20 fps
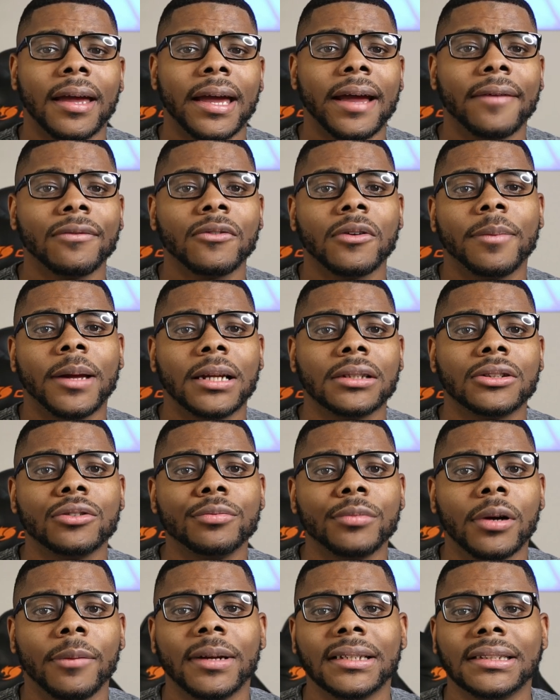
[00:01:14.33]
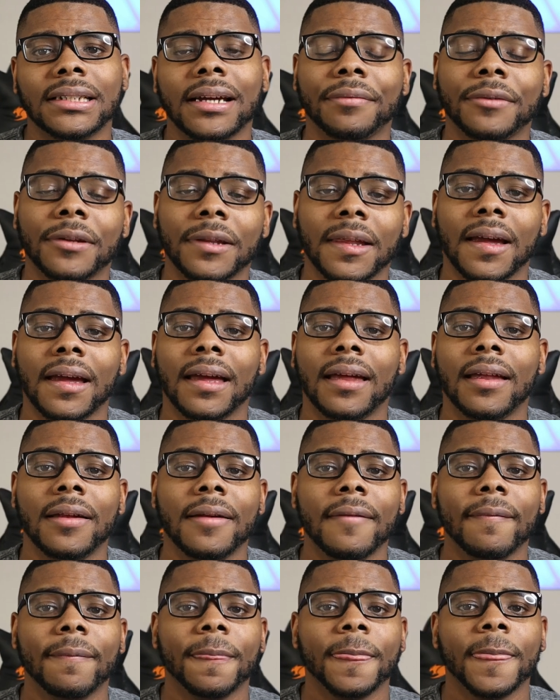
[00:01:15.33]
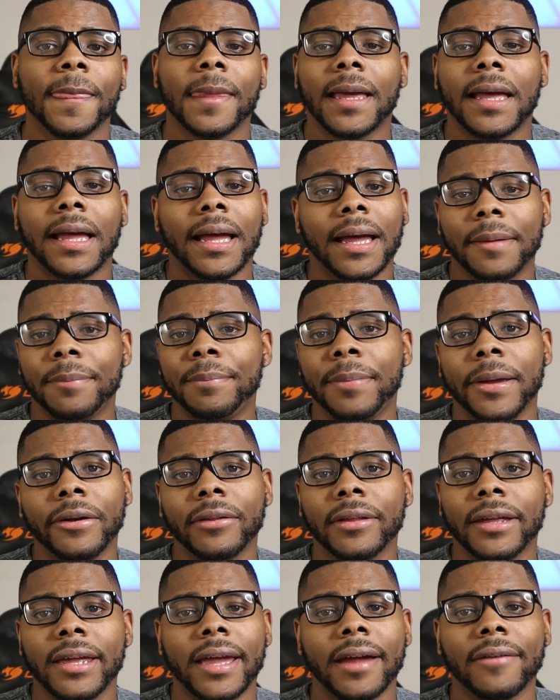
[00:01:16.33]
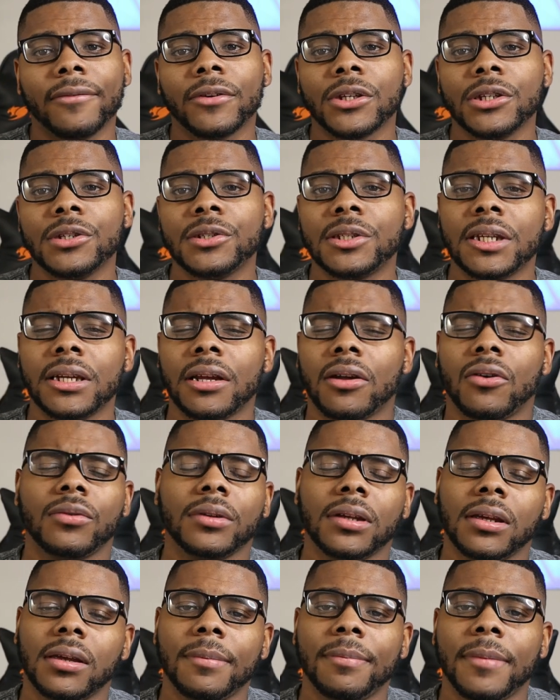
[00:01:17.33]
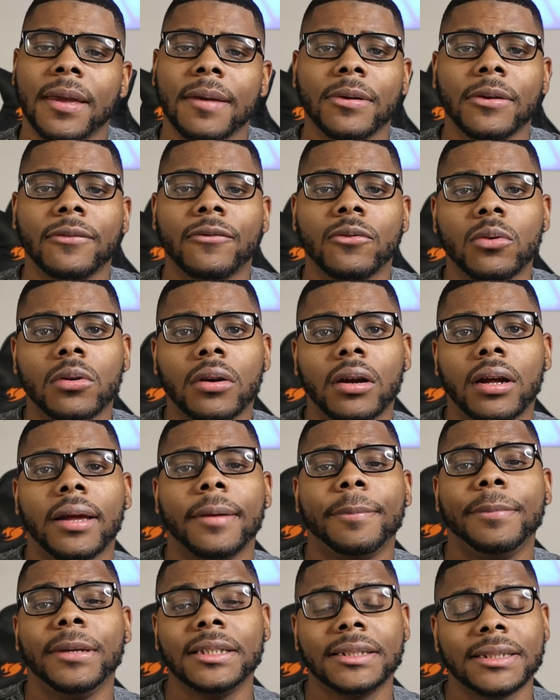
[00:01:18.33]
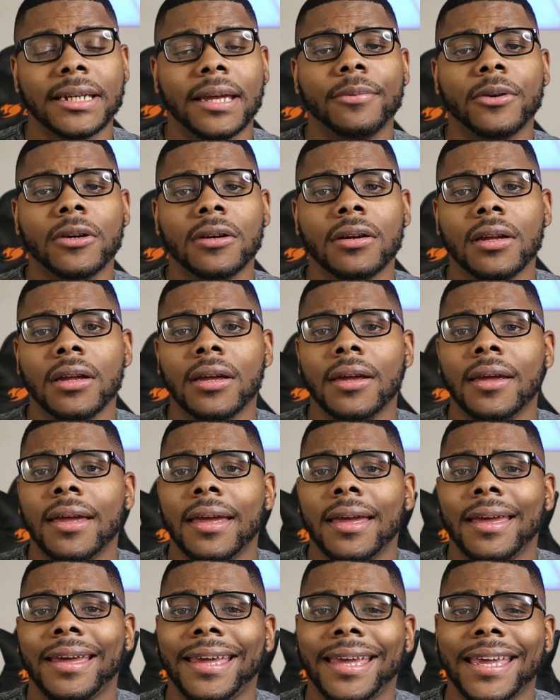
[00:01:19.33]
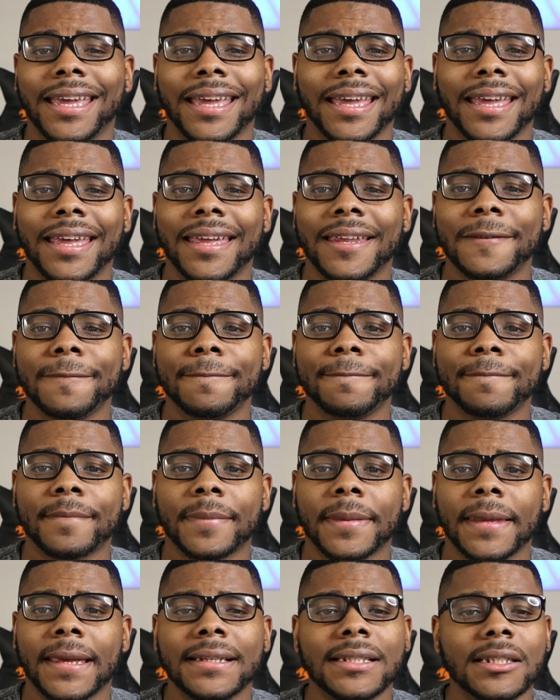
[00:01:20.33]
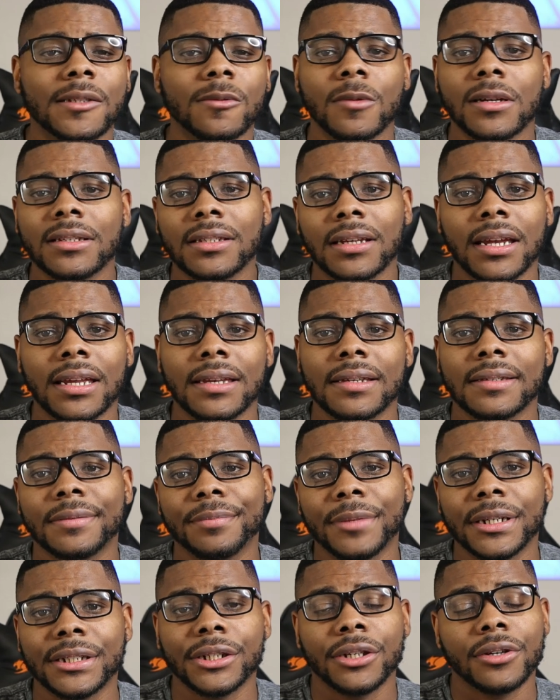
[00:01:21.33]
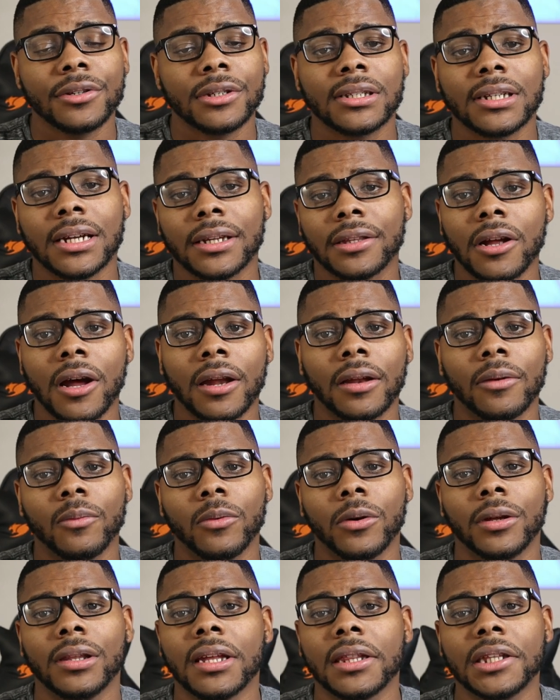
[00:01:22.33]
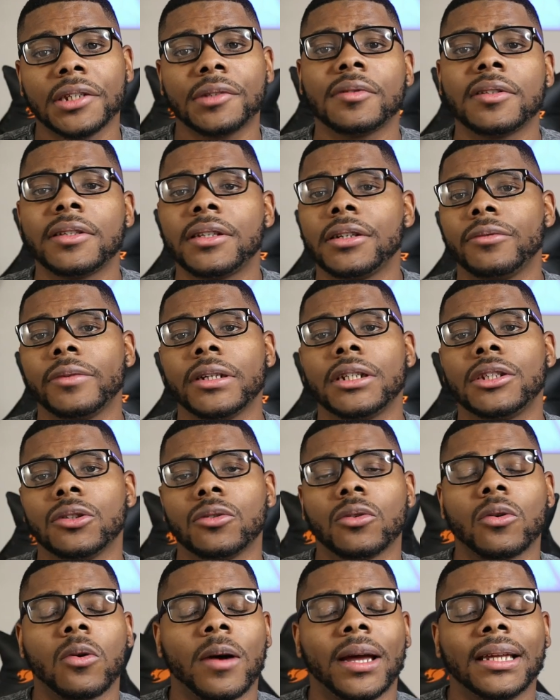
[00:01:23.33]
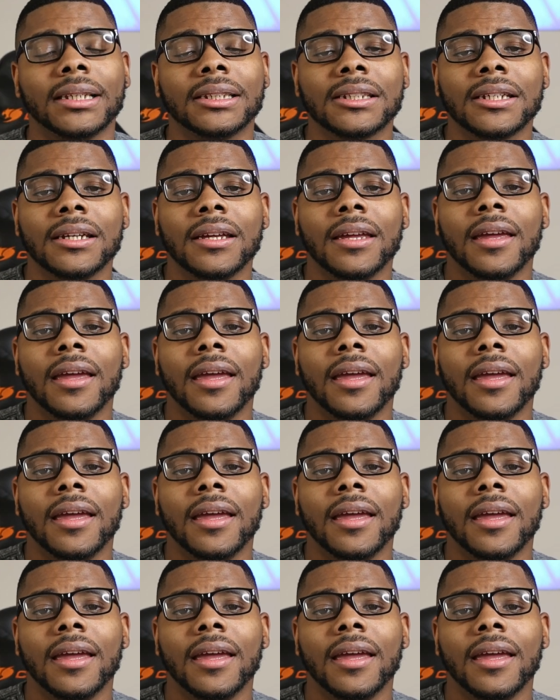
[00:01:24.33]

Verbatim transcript: after about 2 more months after that, I barely ever used it, only maybe for Beat Saber. And it just wasn't getting as much use as I thought it would. Now, this was the original Quest,